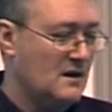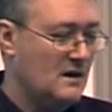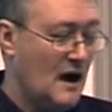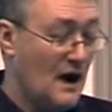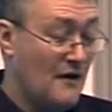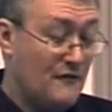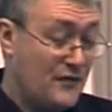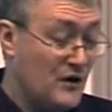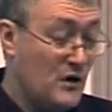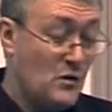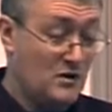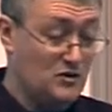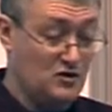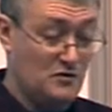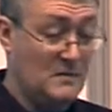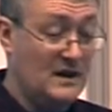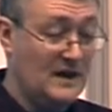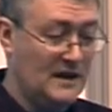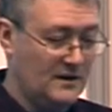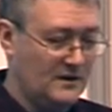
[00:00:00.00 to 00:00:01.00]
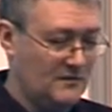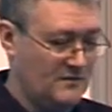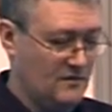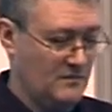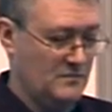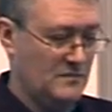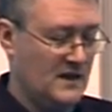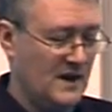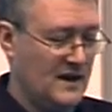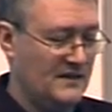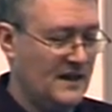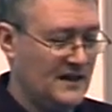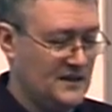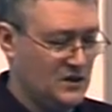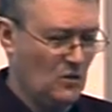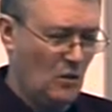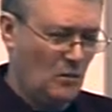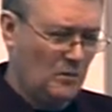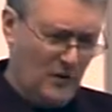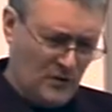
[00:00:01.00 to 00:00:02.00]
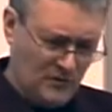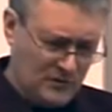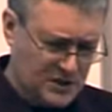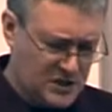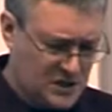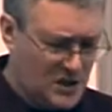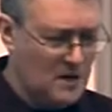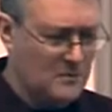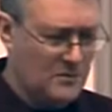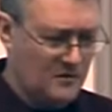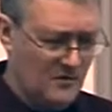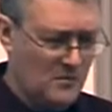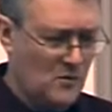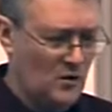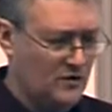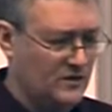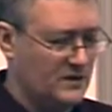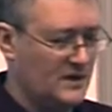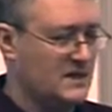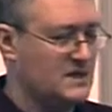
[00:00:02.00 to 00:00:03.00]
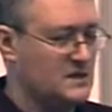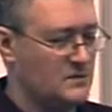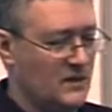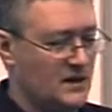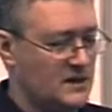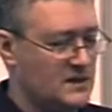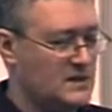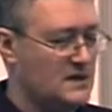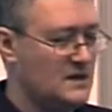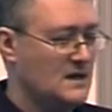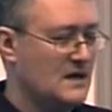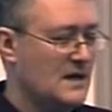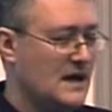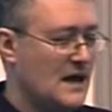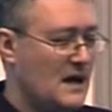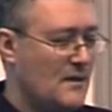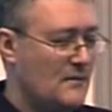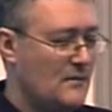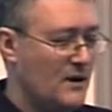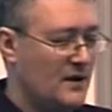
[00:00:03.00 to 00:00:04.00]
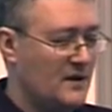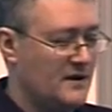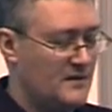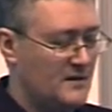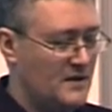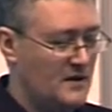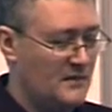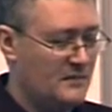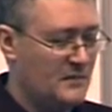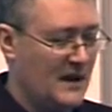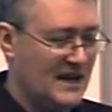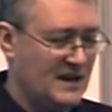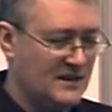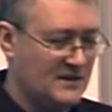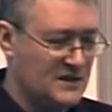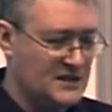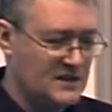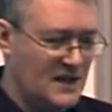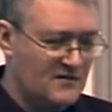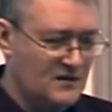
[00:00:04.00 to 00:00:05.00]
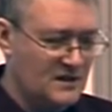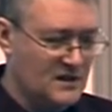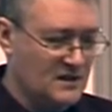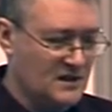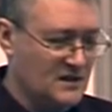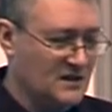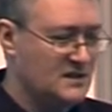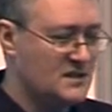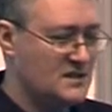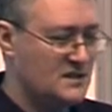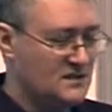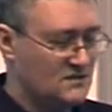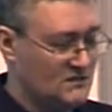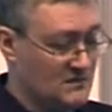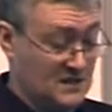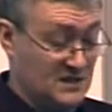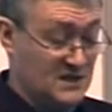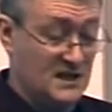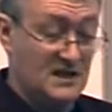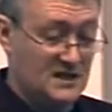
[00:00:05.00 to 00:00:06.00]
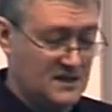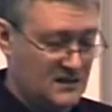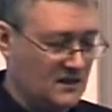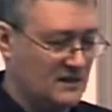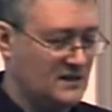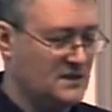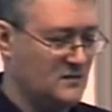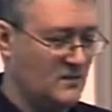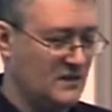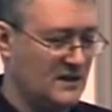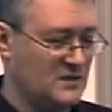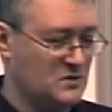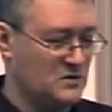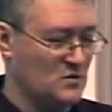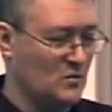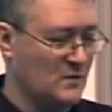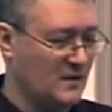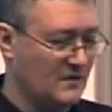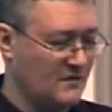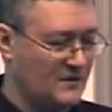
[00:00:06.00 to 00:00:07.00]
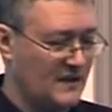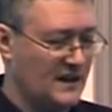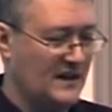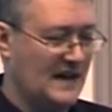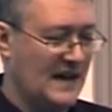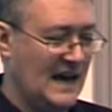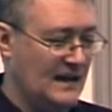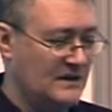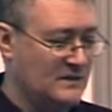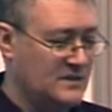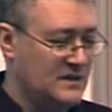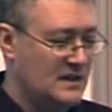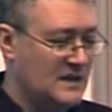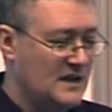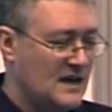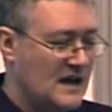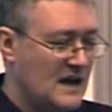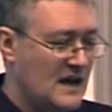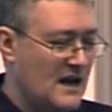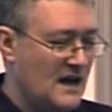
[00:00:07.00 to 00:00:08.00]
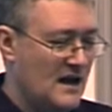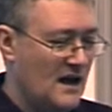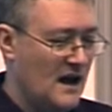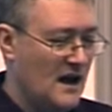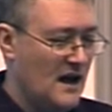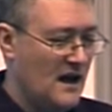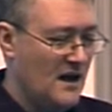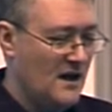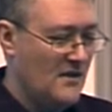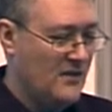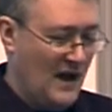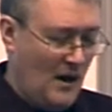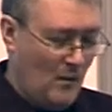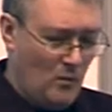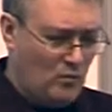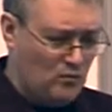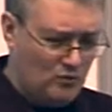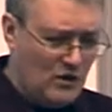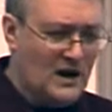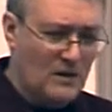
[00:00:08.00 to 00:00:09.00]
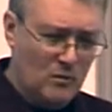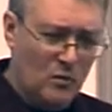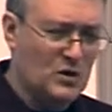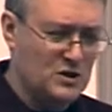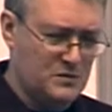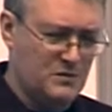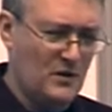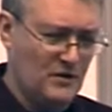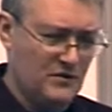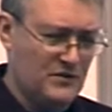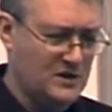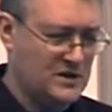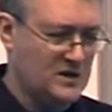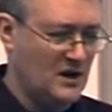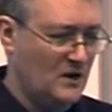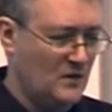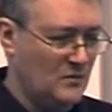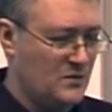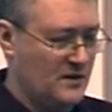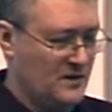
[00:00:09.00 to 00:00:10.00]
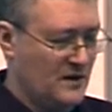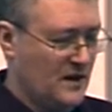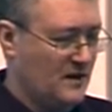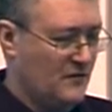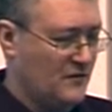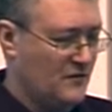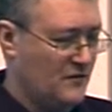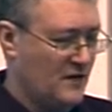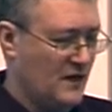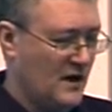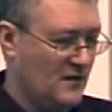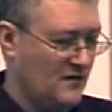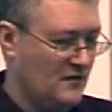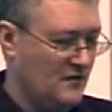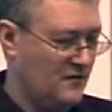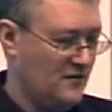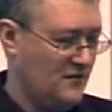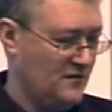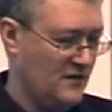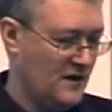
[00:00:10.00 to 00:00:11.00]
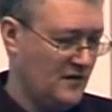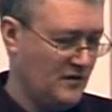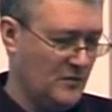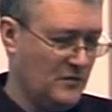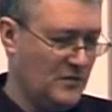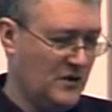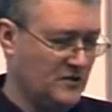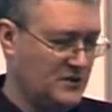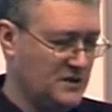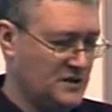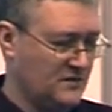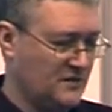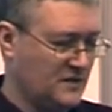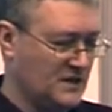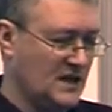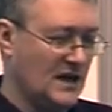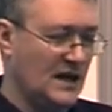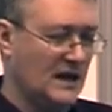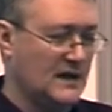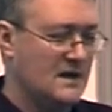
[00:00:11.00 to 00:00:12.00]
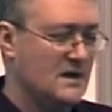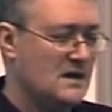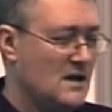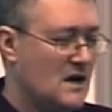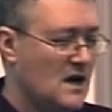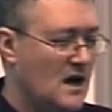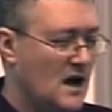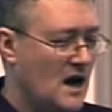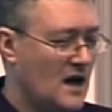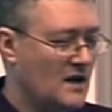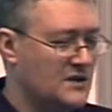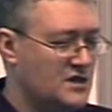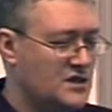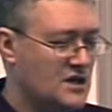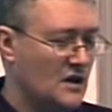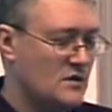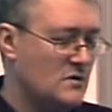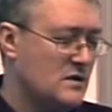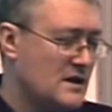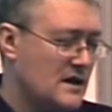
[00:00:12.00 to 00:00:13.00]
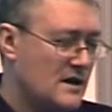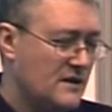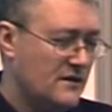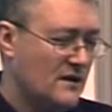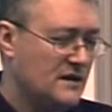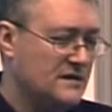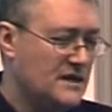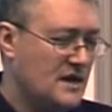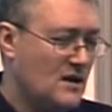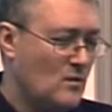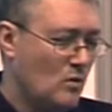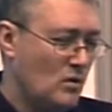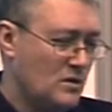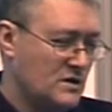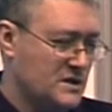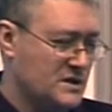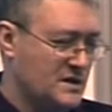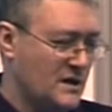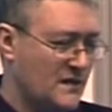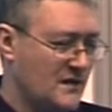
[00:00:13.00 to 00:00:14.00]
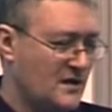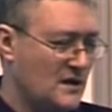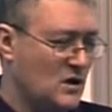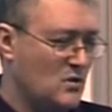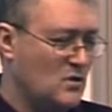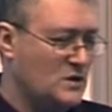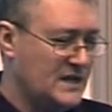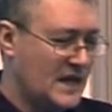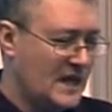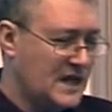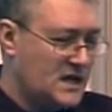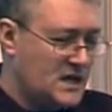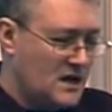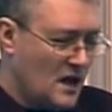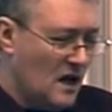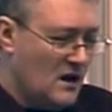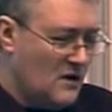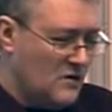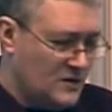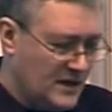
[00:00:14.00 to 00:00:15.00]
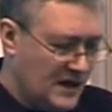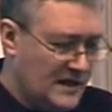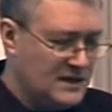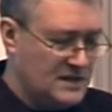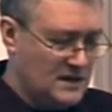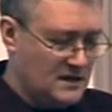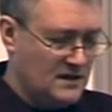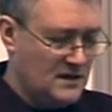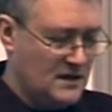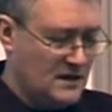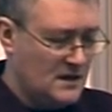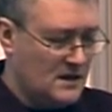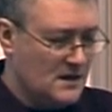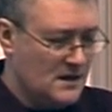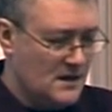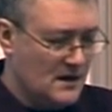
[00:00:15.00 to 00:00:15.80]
a few hundred million of them, and that's not beyond the scope of a modern database. But back in the 70s and the 60s, when this was all being figured out, that really was beyond the scope of computers of the day. And so the idea was that you would encode into the